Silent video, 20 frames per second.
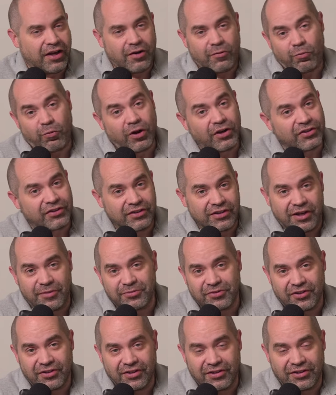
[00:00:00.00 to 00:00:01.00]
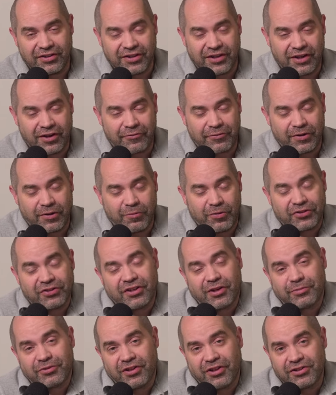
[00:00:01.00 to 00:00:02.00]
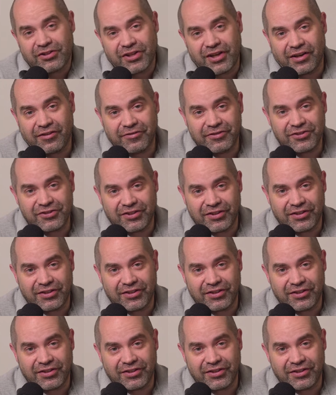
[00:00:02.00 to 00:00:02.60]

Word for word: wasn't up to the, wasn't up to the challenge.